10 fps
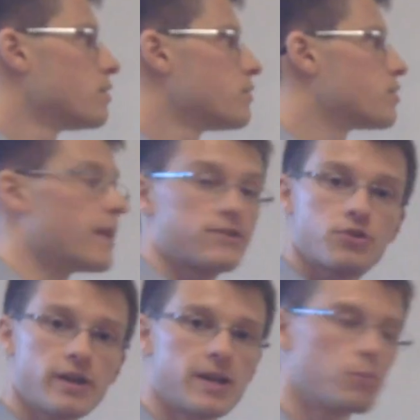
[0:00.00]
So that's
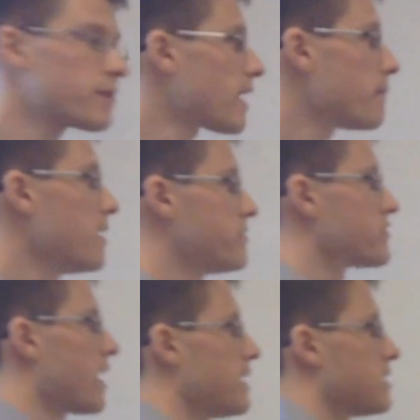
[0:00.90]
great. What that means
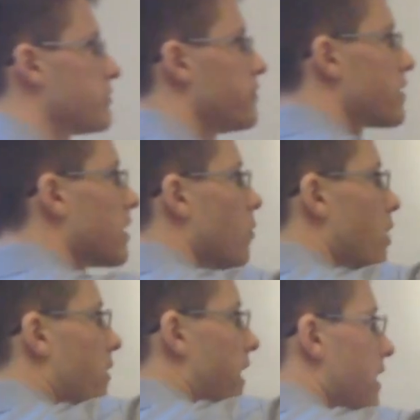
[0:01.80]
is I need to figure out
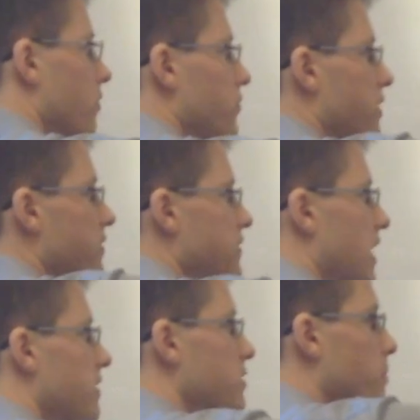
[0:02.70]
one of the angles
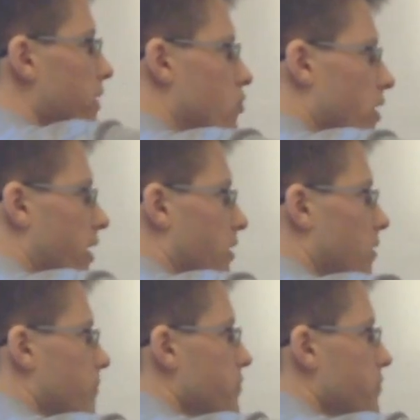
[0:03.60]
inside this big triangle.